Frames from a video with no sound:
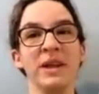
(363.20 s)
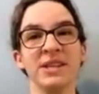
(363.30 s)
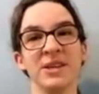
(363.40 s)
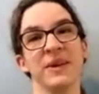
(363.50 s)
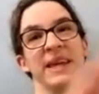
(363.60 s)

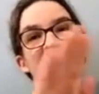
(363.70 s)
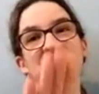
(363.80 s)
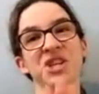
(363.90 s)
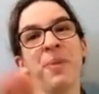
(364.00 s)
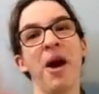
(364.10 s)
into
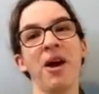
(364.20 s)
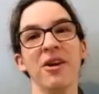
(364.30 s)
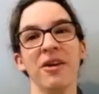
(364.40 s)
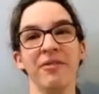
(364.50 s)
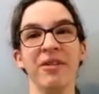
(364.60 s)
each
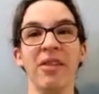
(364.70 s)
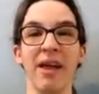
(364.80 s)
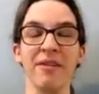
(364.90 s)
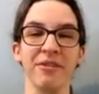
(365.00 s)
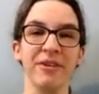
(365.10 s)
part of the
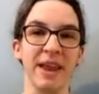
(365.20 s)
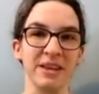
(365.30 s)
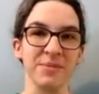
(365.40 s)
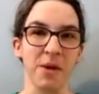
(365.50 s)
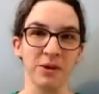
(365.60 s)
life of an
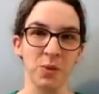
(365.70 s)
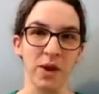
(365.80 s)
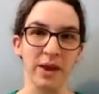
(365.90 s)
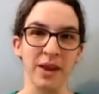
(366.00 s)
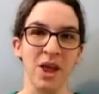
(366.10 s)
Xbox
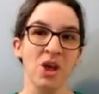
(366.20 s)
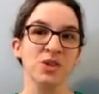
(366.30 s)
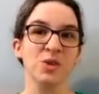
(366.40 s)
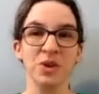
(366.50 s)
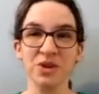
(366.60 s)
One.
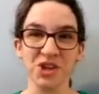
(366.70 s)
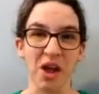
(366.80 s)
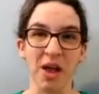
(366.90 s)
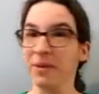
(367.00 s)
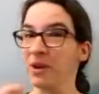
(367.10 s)
So your
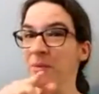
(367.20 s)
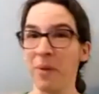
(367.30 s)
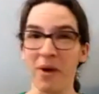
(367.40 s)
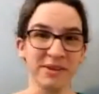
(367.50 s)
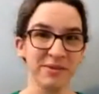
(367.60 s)
job, and you can
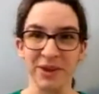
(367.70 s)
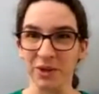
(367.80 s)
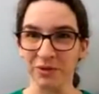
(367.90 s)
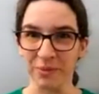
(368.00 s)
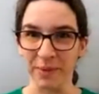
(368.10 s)
pause the
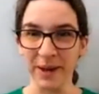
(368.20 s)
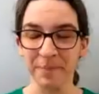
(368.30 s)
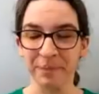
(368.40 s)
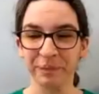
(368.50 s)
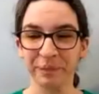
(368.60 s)
video for a minute,
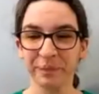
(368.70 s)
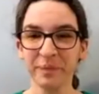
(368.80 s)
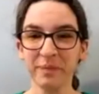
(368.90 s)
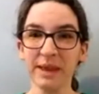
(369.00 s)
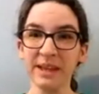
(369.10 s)

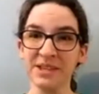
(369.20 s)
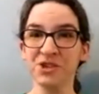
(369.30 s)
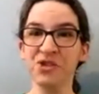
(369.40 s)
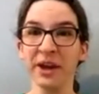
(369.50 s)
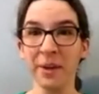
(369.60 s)
is to
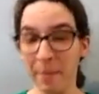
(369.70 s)
try to